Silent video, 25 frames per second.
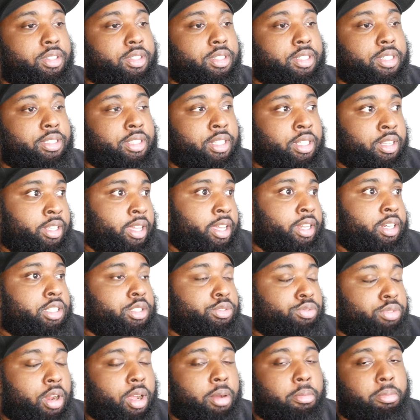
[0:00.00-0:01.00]
the land he's
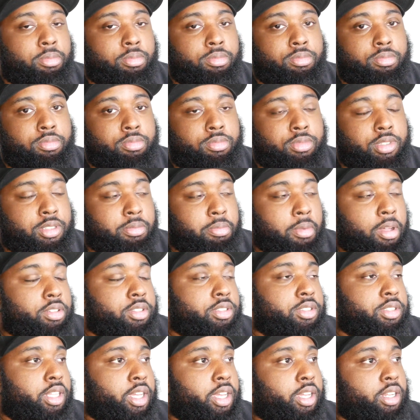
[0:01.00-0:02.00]
from, his
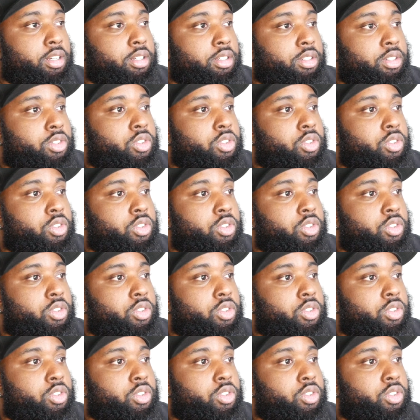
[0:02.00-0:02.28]
mother's land.